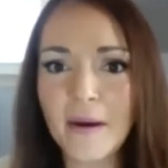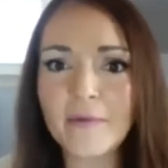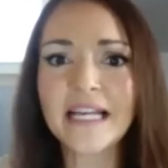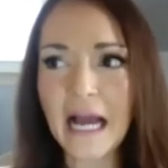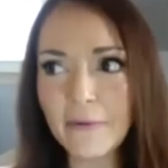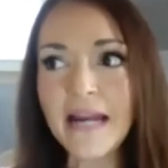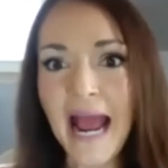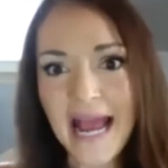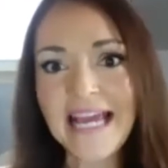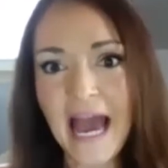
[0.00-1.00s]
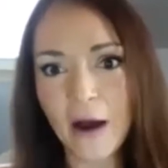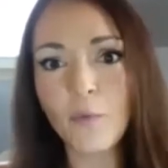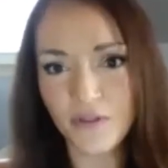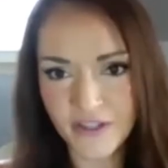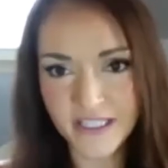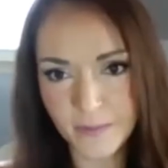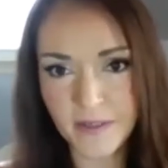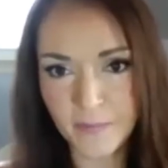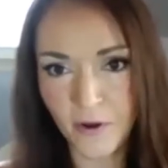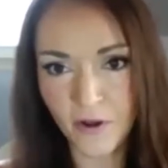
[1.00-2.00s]
I was like, I would hang out with these
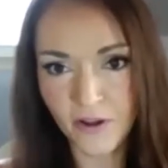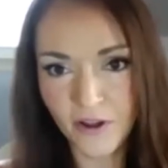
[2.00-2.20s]
people.